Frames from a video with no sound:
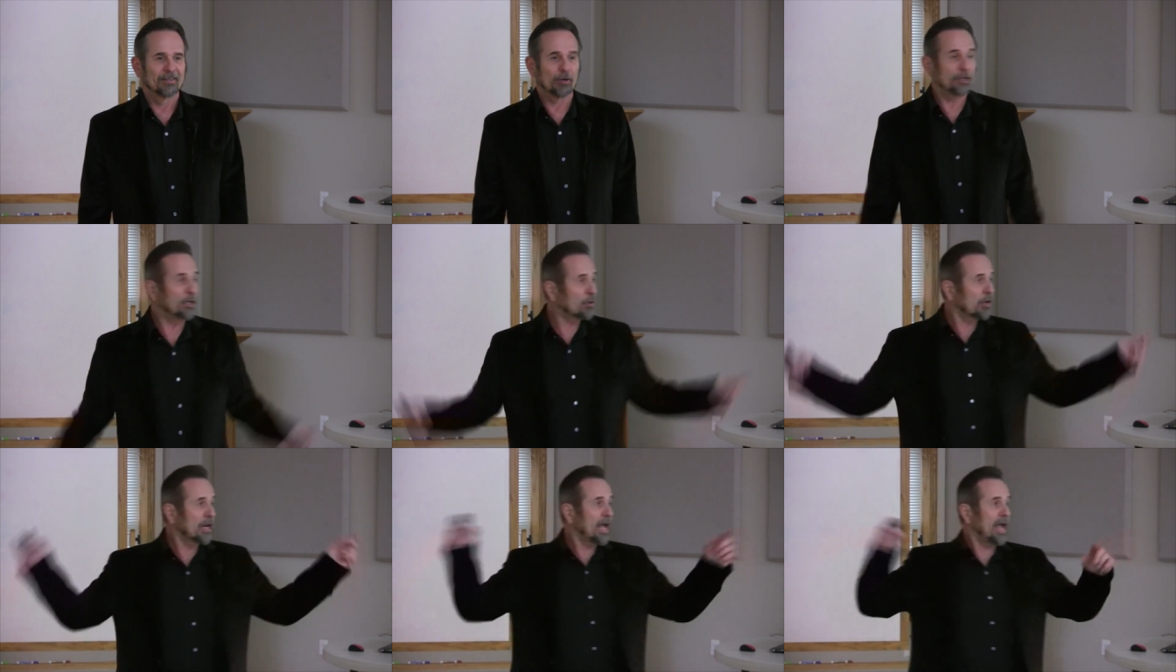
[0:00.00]
or
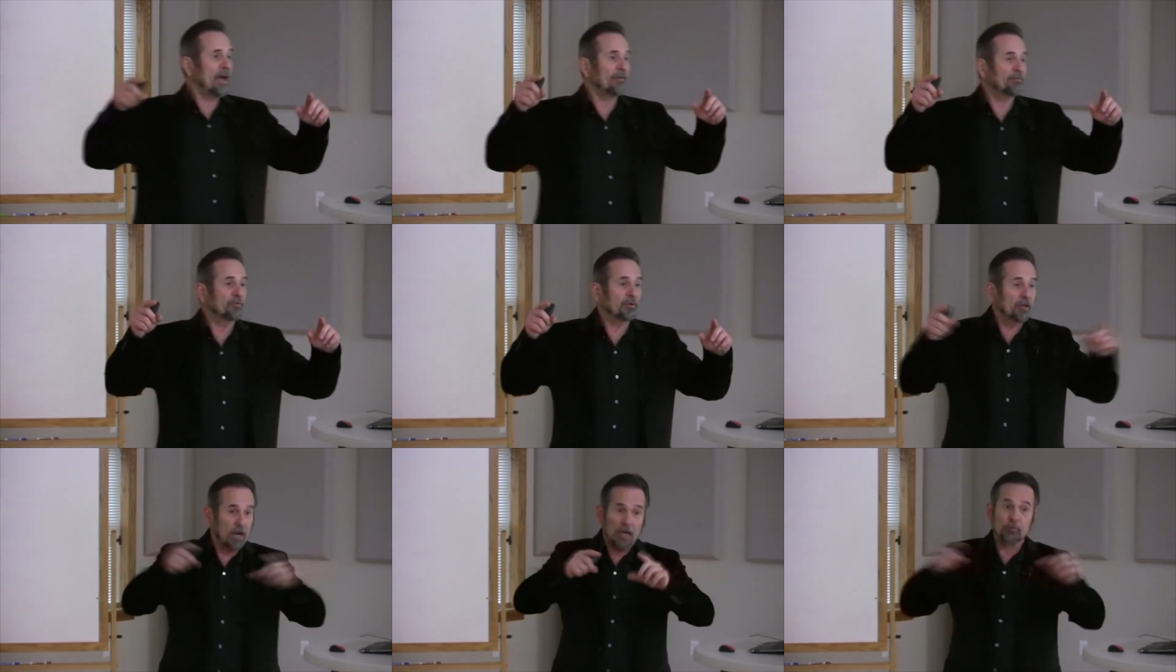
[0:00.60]
you're going to have
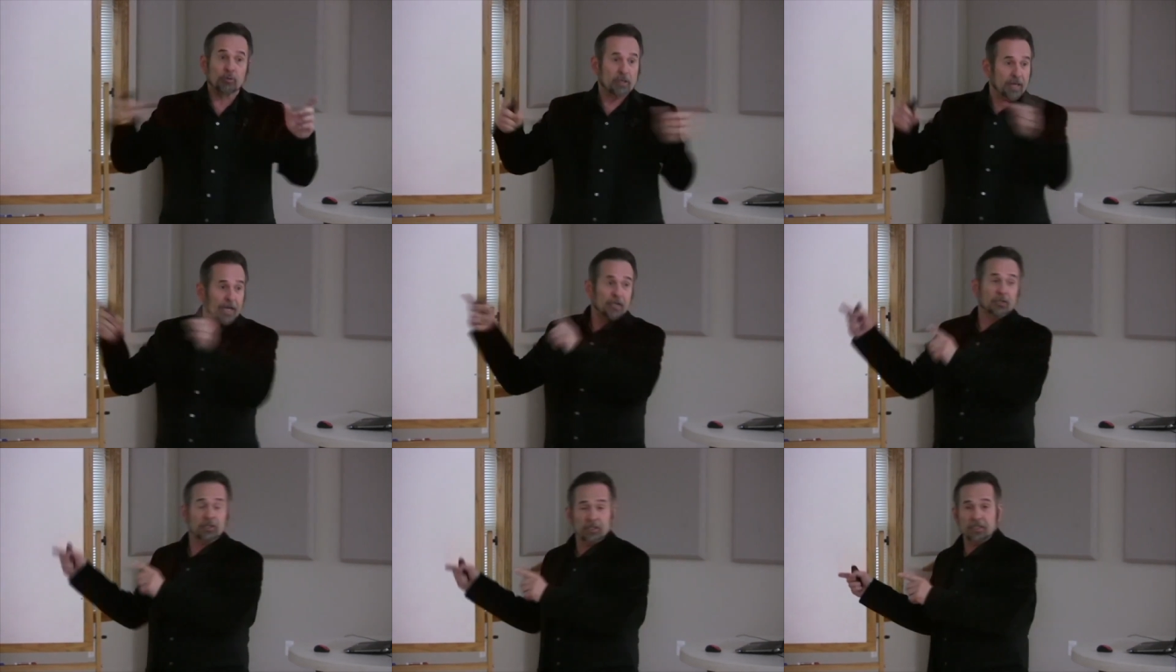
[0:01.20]

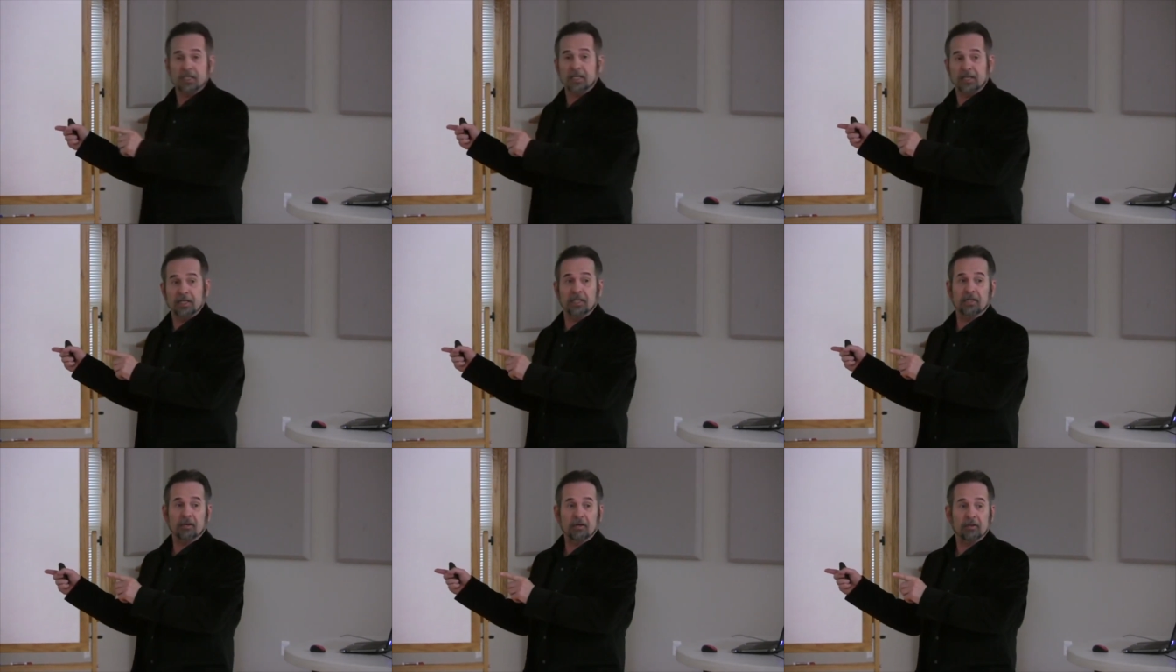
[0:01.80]
contradictions in
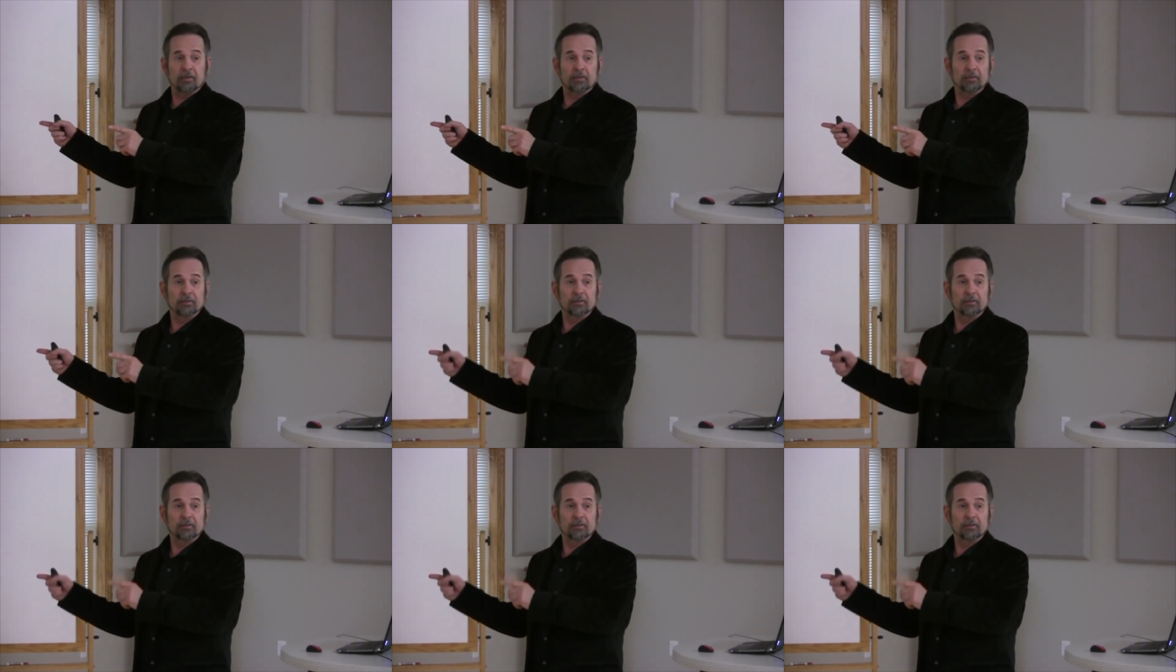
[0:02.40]
here.